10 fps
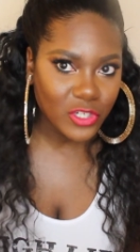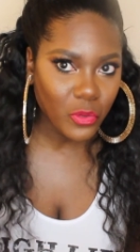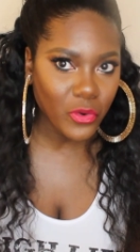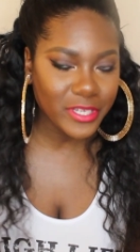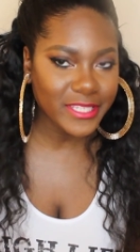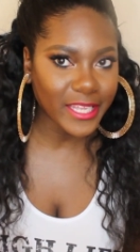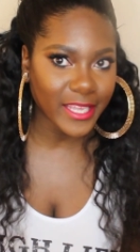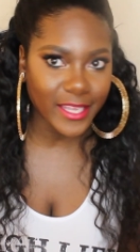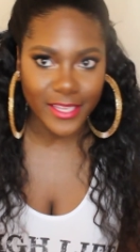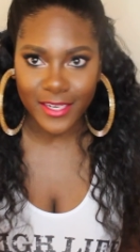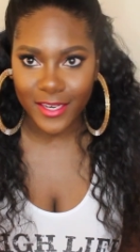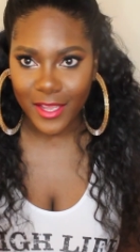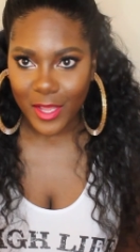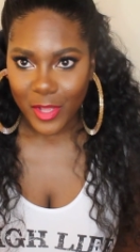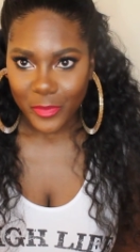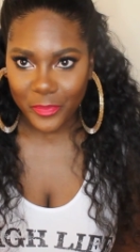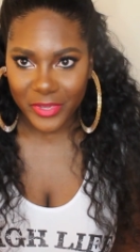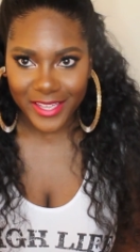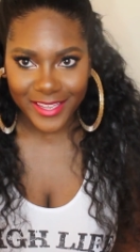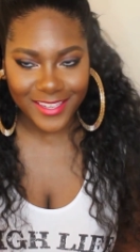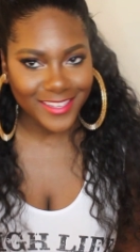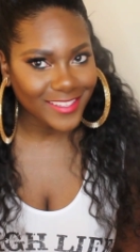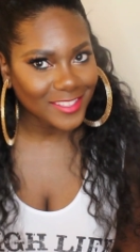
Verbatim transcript: towards the end but